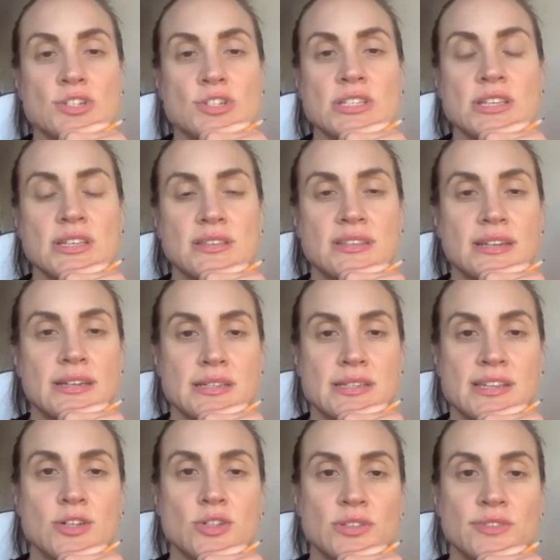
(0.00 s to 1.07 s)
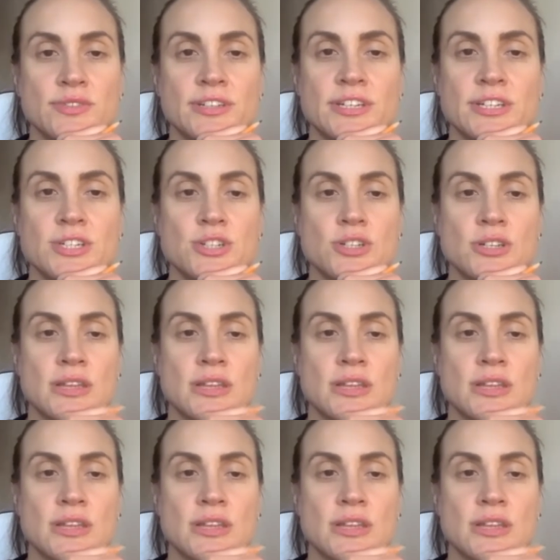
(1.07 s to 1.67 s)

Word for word: just a, a, second definition,